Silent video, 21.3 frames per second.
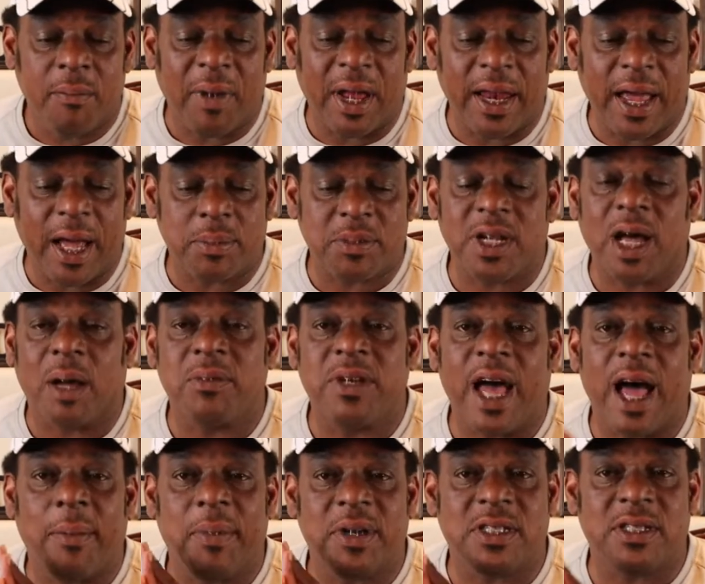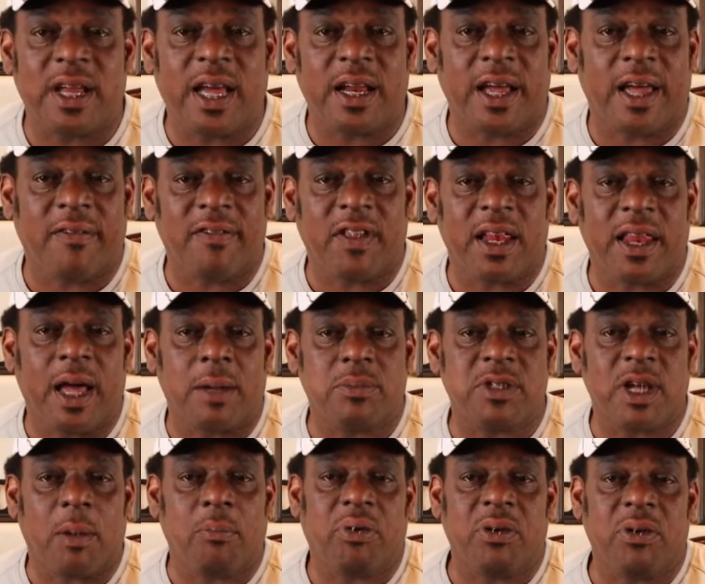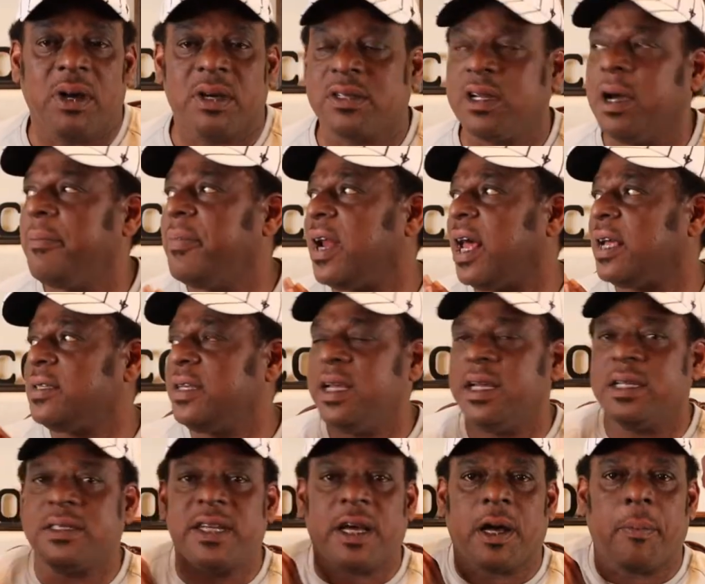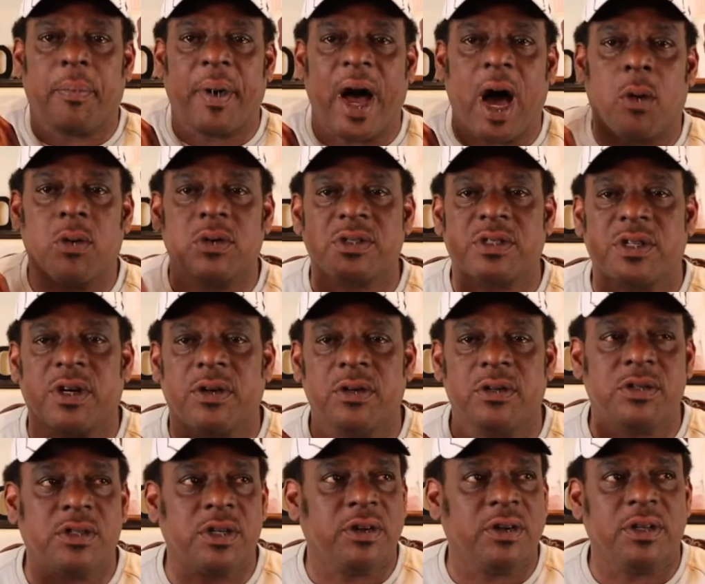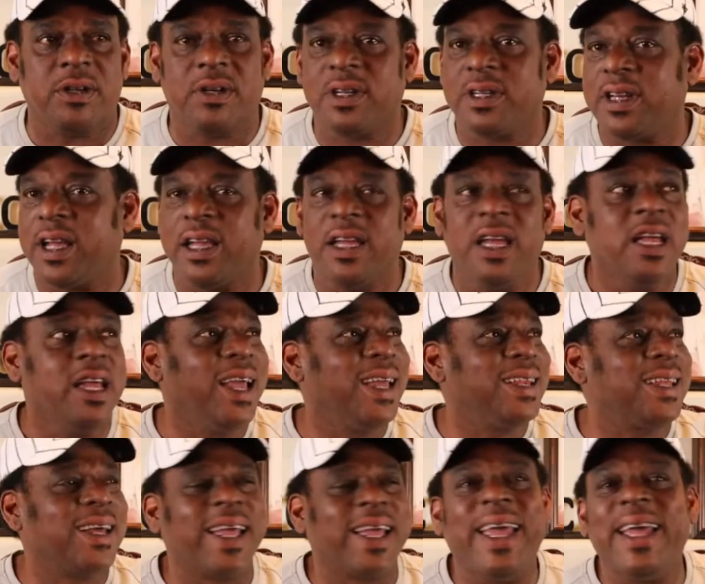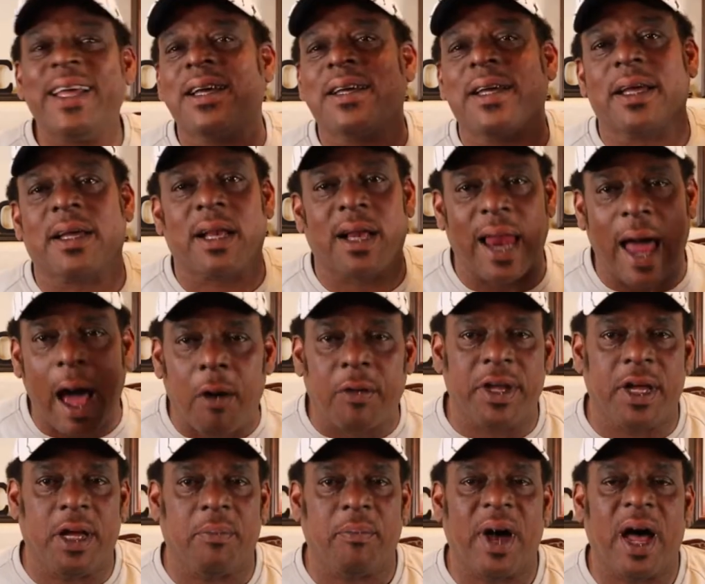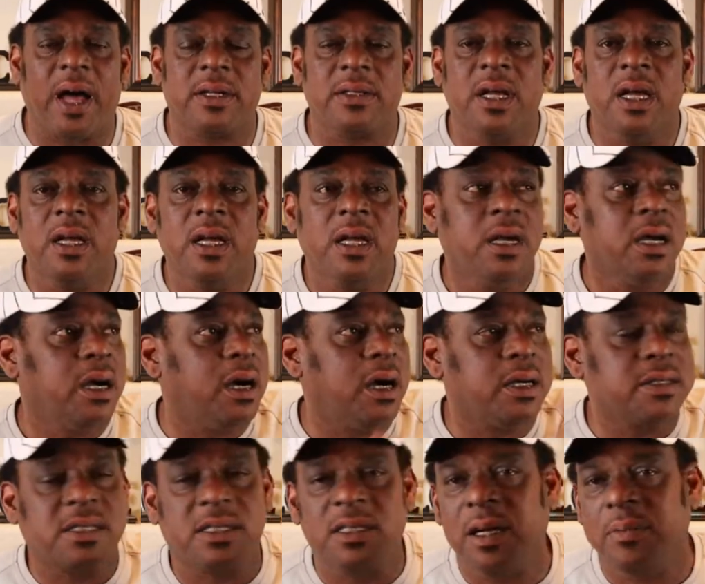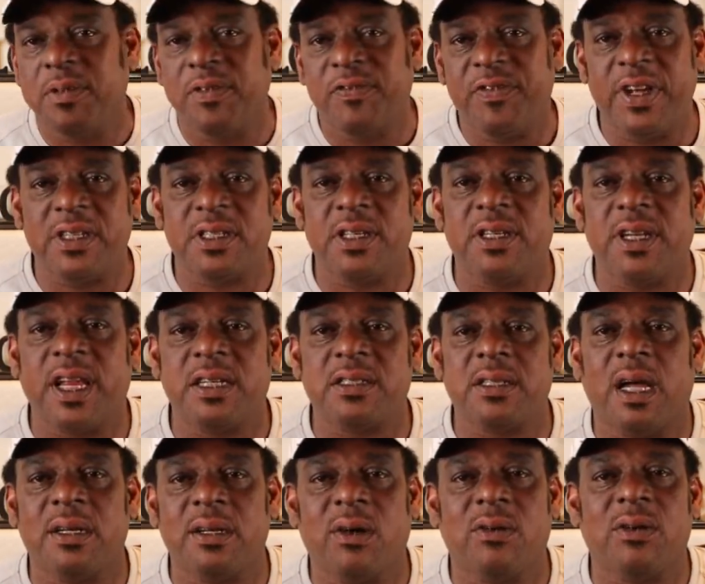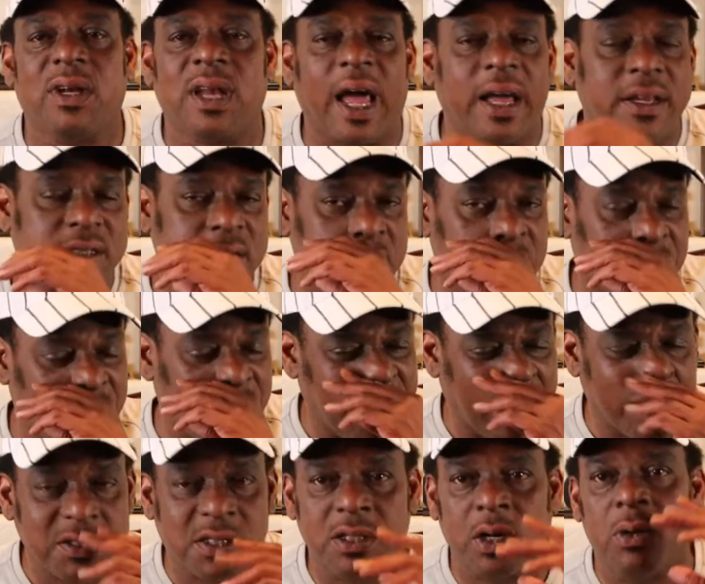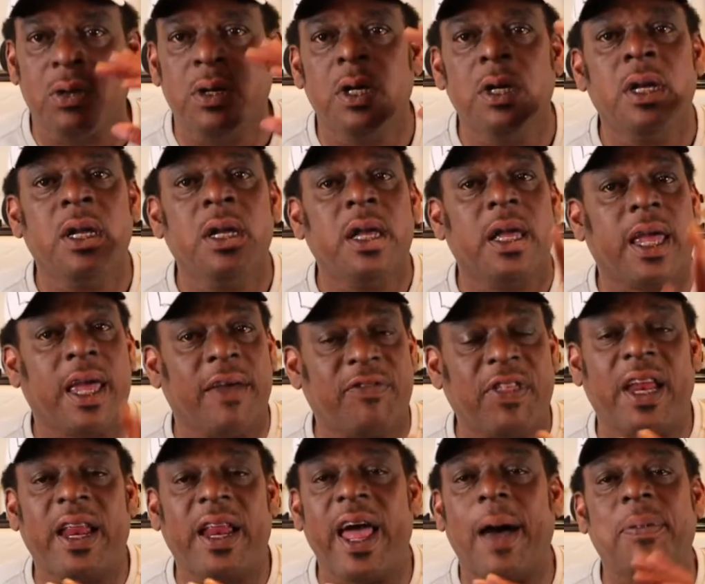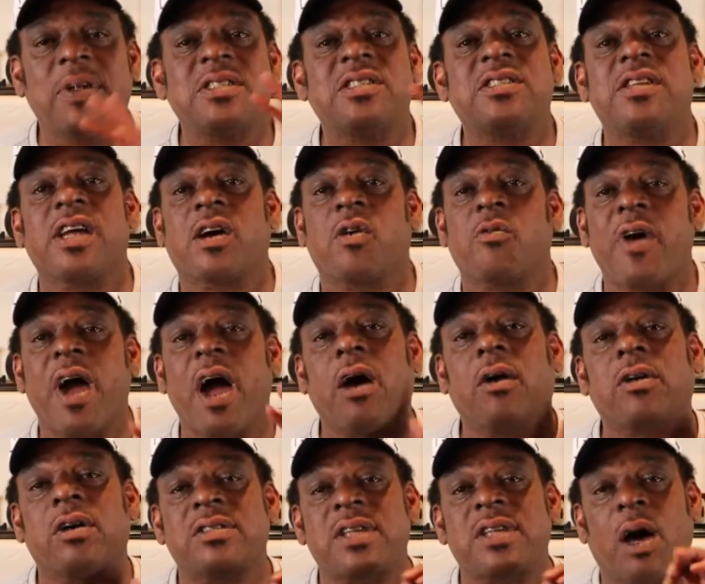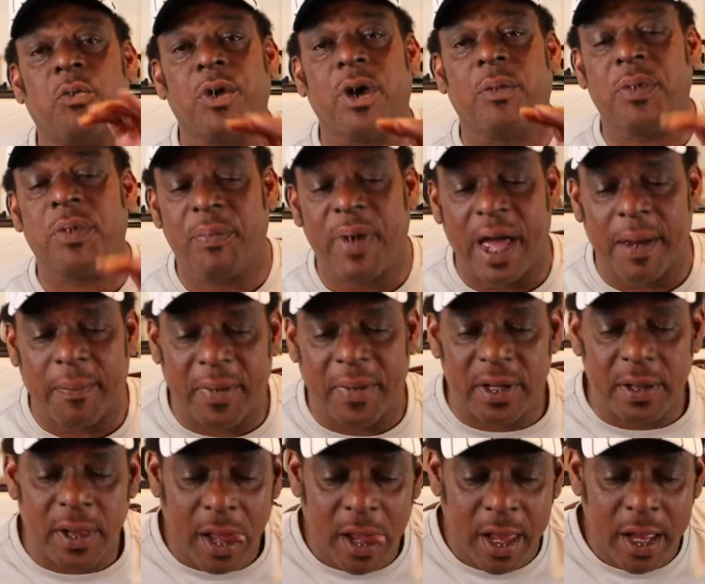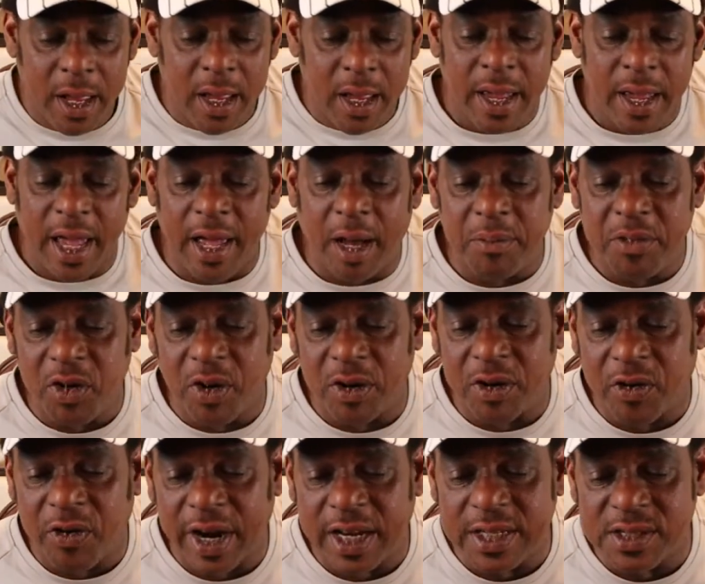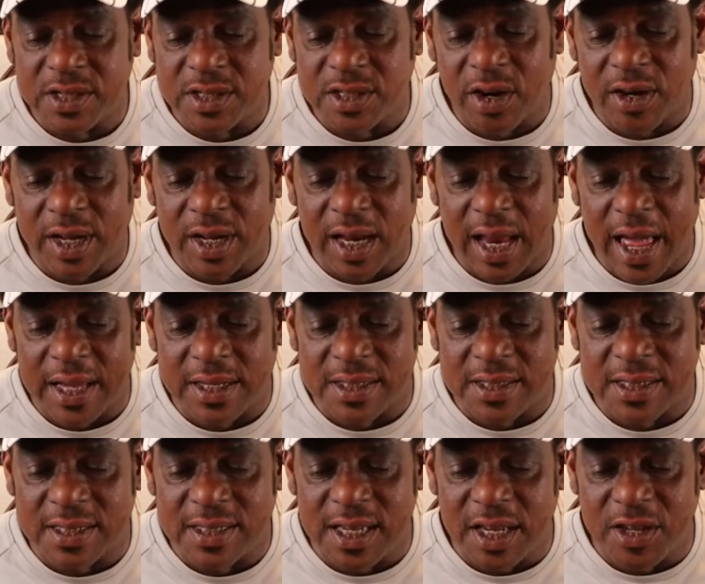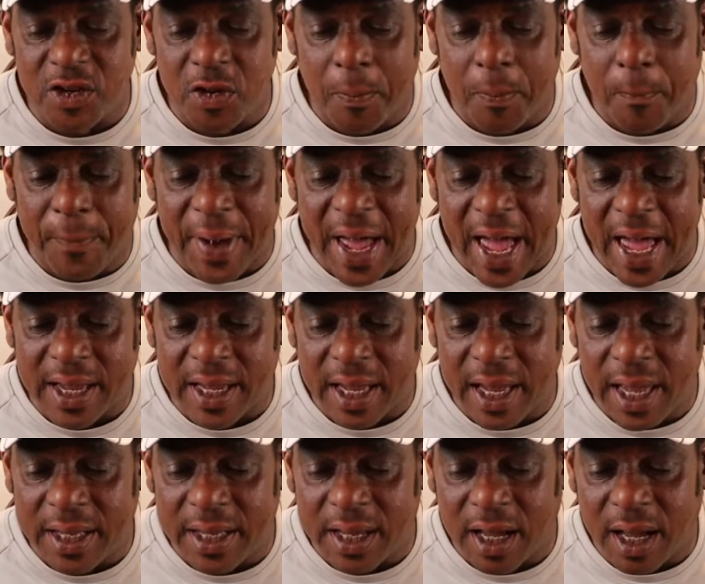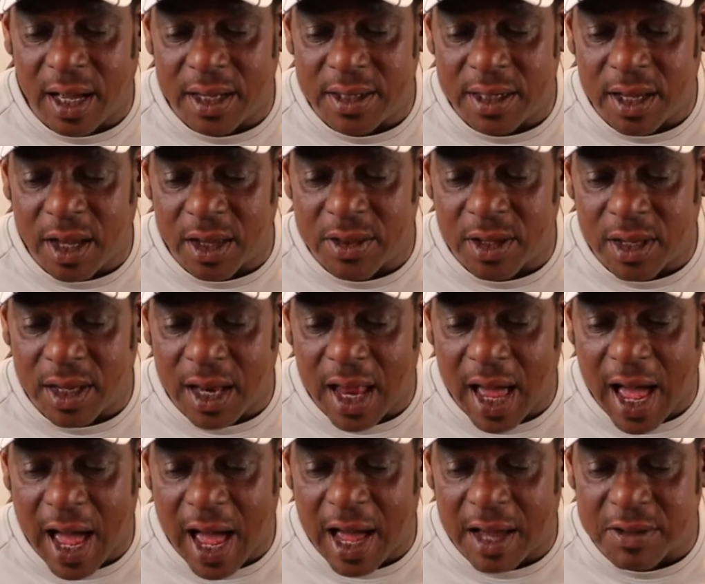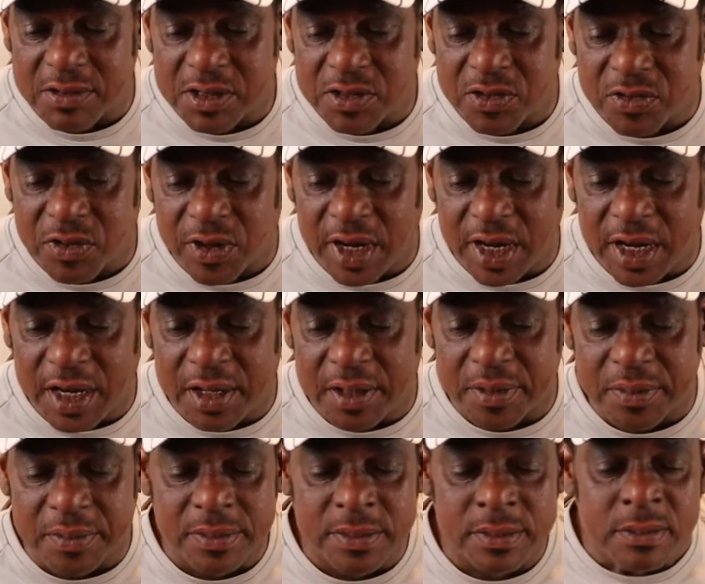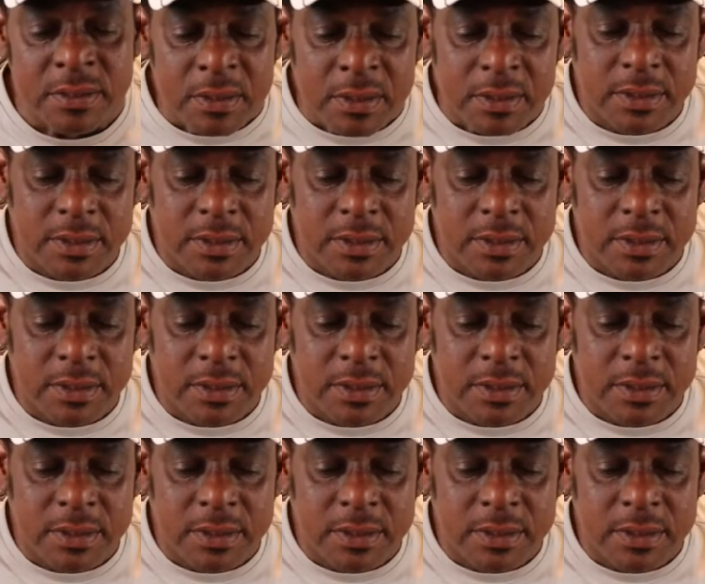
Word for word: my laptop died, but tonight I have the laptop plugged up. But I did take a power surge earlier today. Look, it could get cloudy in my uh, subdivision. Next, I know the lights are going out. So if that happens, stick around because I will be back. But hey, I'm doing great, sir. Glad to see you back in another live stream.